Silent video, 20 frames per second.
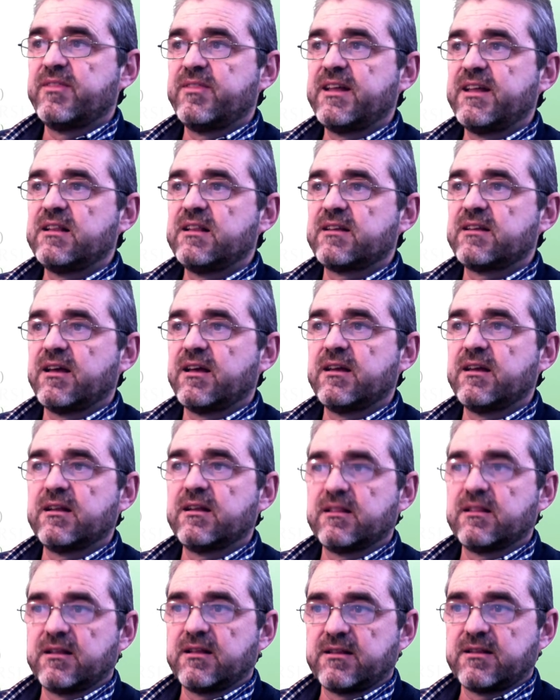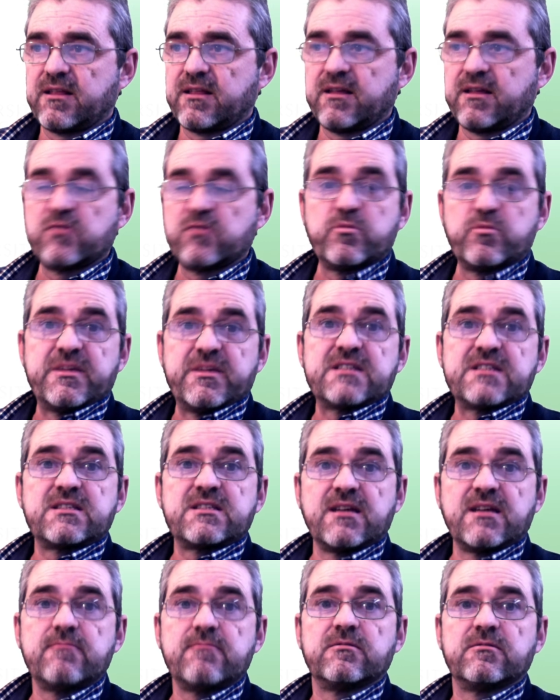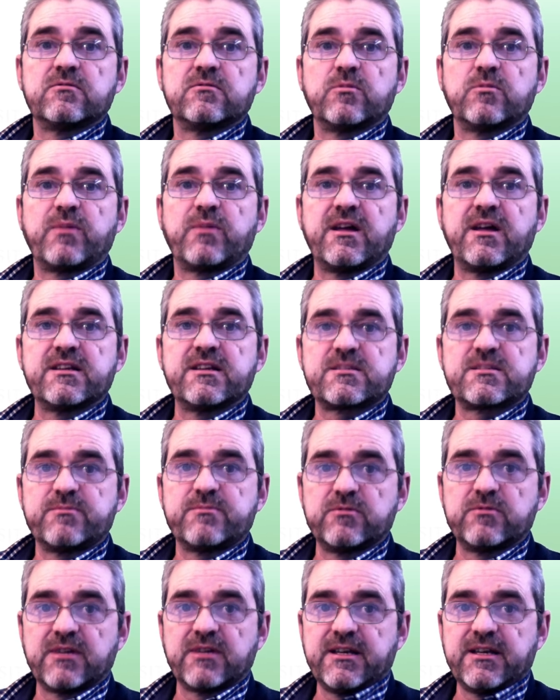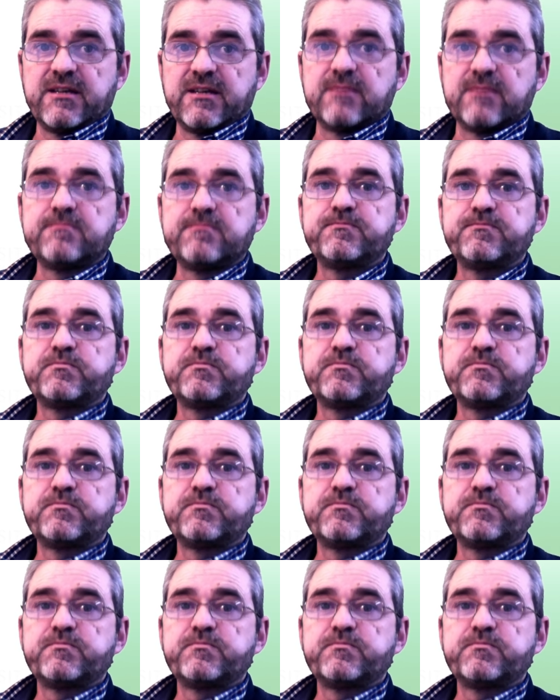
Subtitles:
delta n or delta d to be stable to apply a small gain,